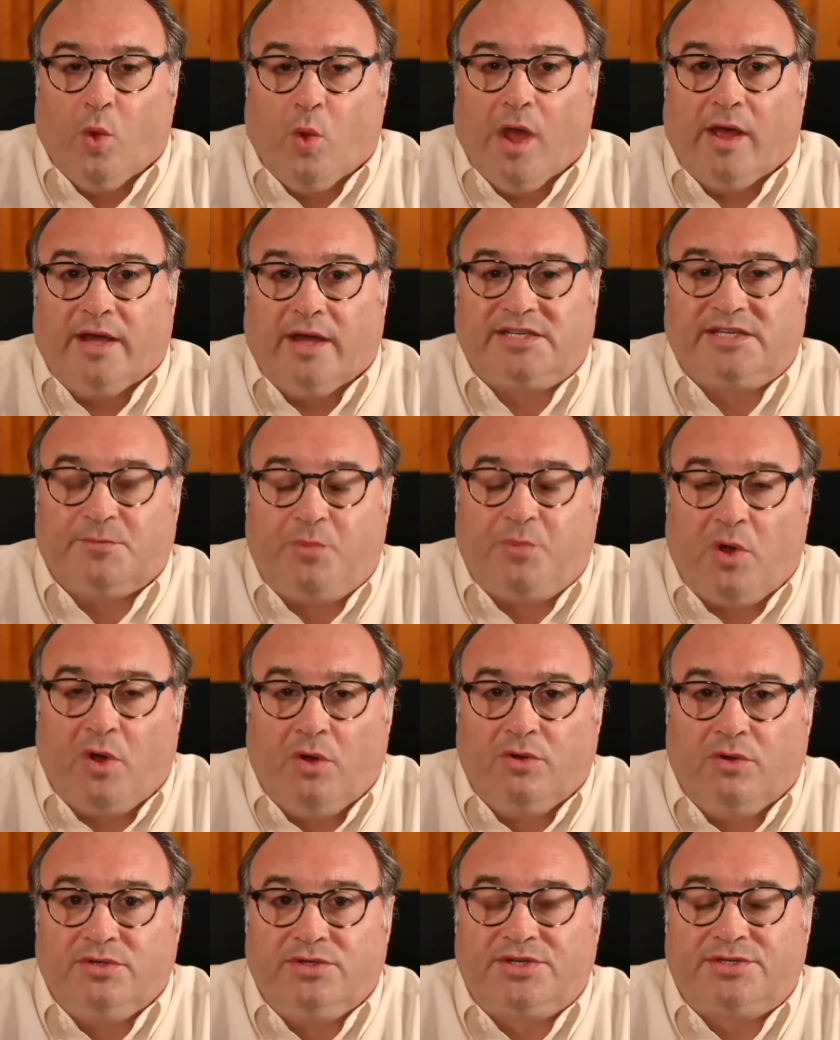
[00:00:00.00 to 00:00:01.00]
Well, I
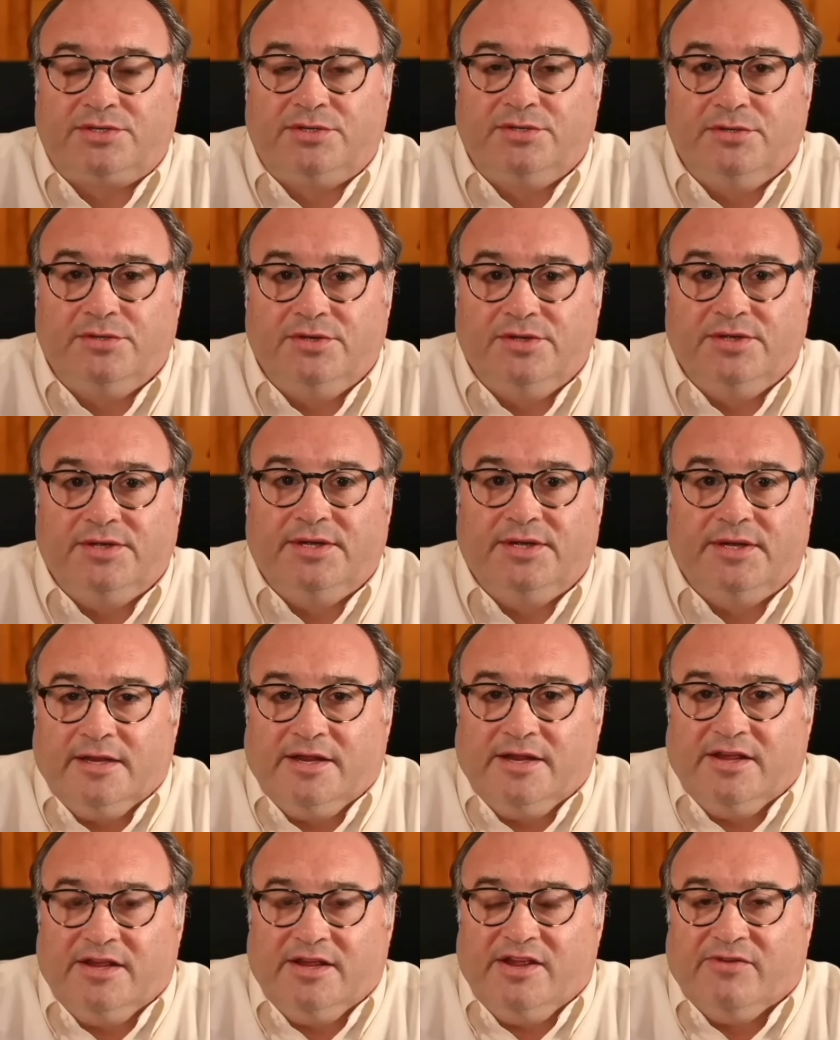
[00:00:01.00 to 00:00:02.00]
suppose
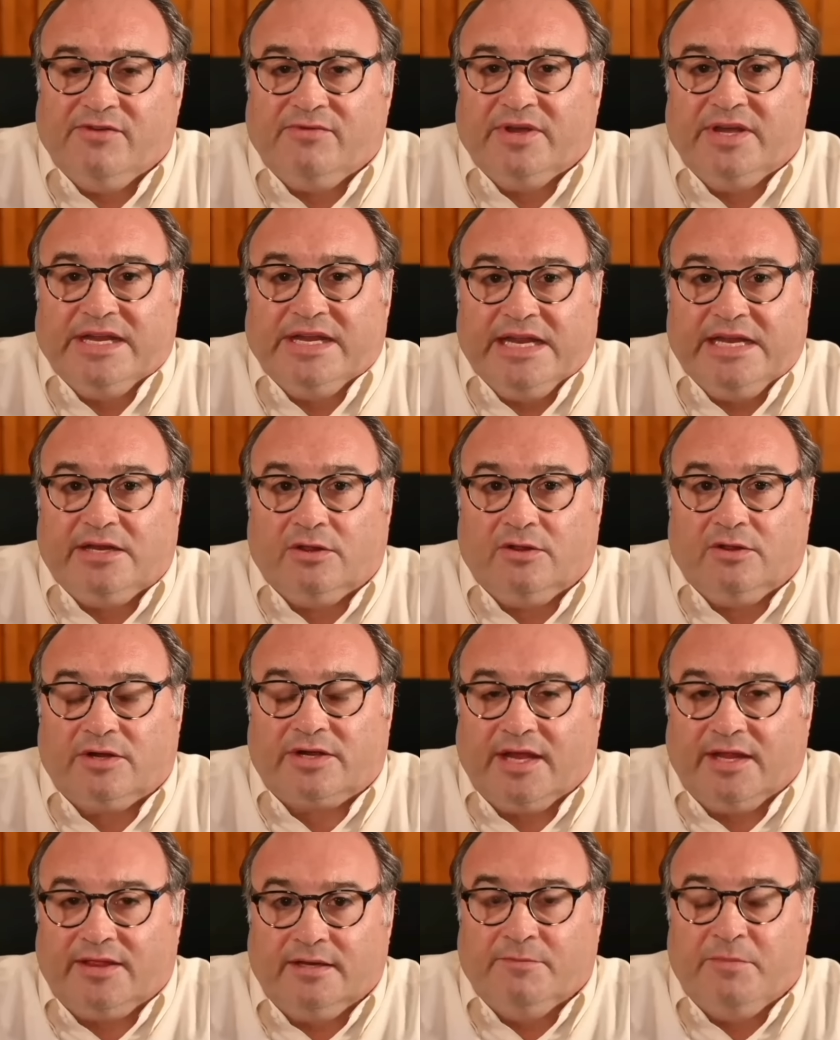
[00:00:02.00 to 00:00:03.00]
you really need to
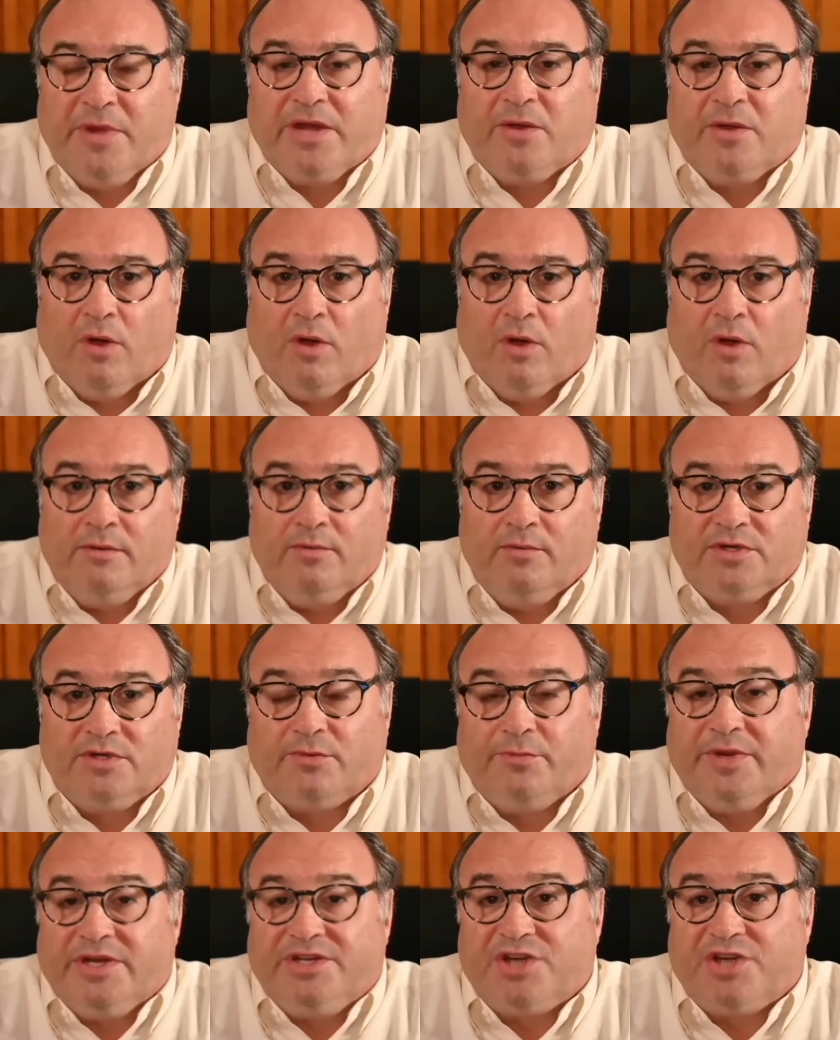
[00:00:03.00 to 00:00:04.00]
look at the big one,
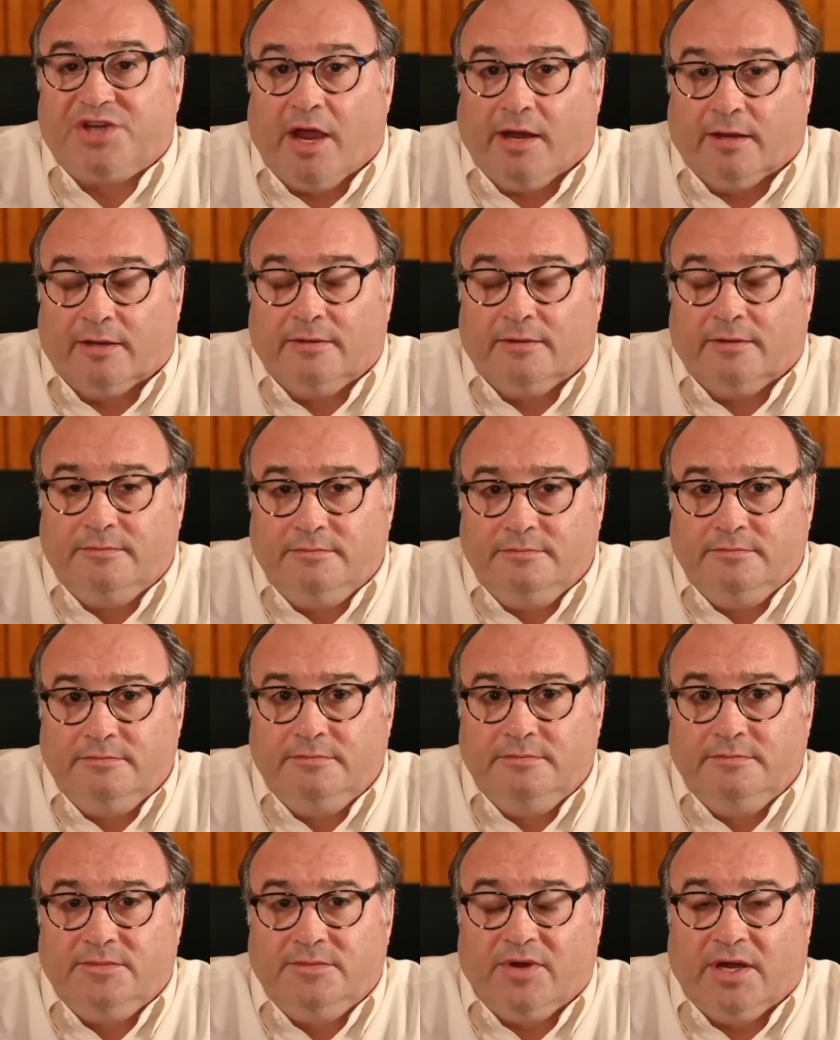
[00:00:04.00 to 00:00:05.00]
which would be China
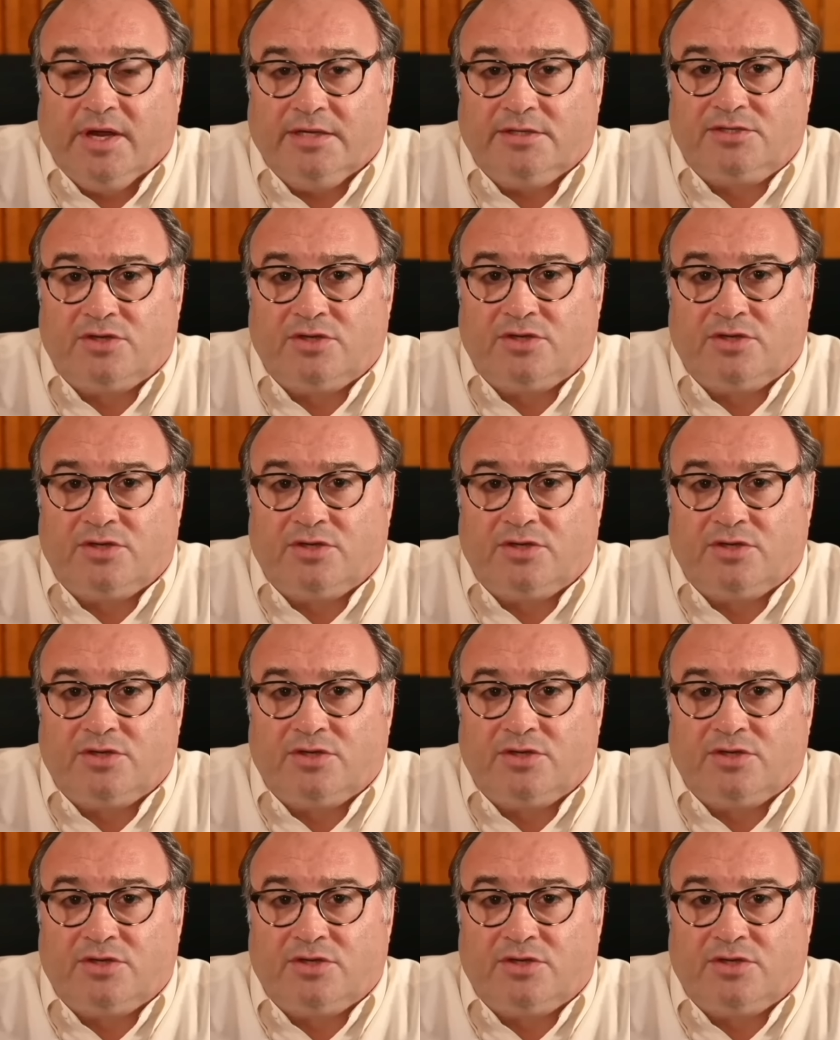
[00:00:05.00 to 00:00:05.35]
right?